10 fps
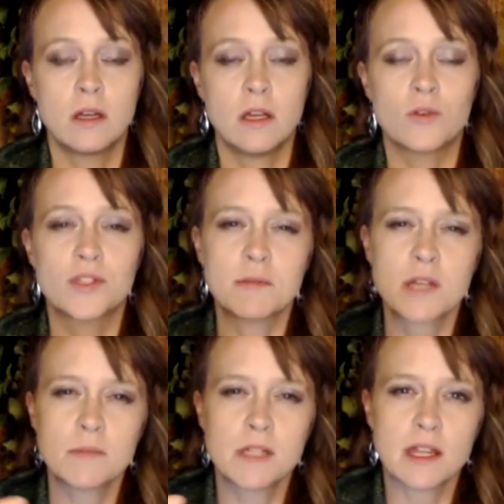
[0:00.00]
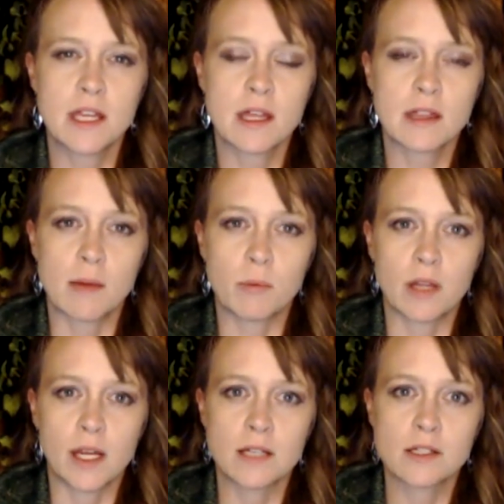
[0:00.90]
You know, sometimes I think that
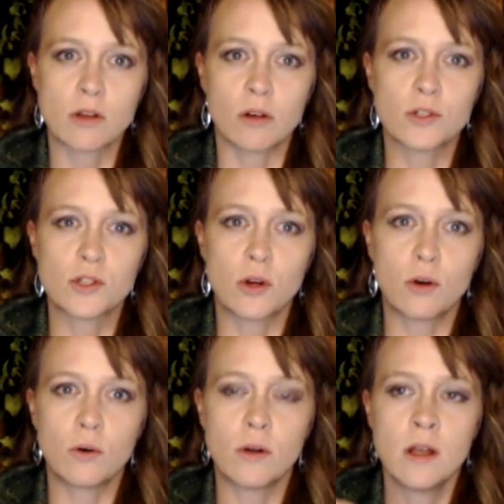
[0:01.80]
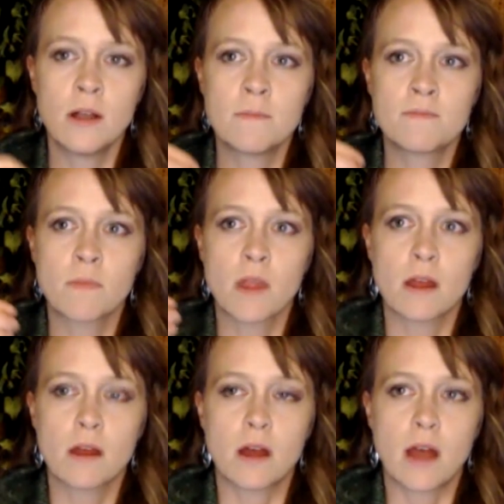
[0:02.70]
plants also
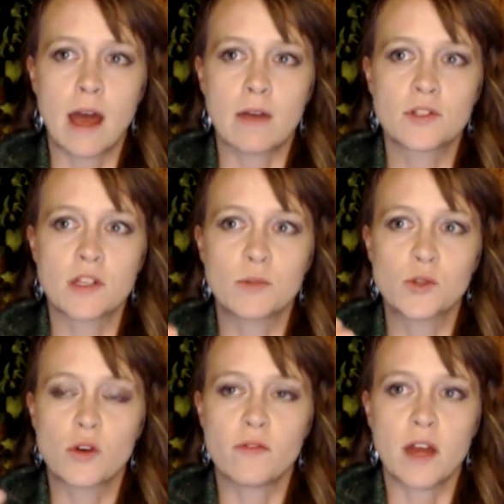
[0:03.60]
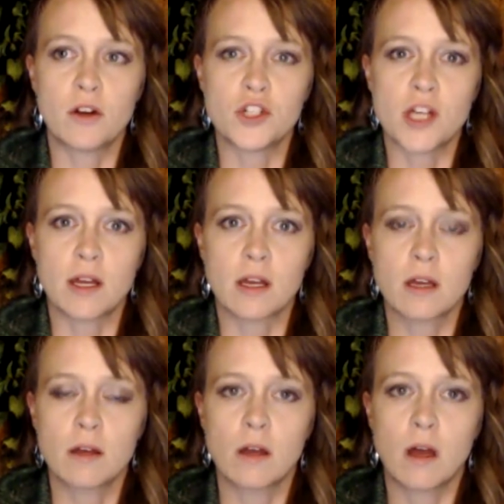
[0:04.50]
have some sort of energetic
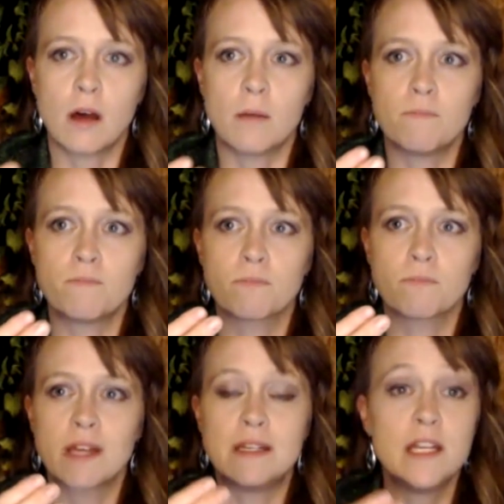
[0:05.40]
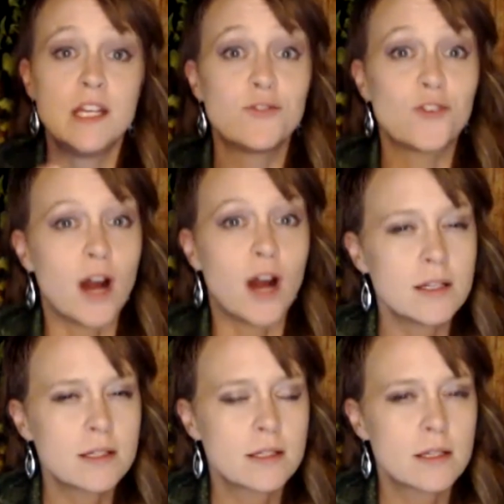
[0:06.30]
need for us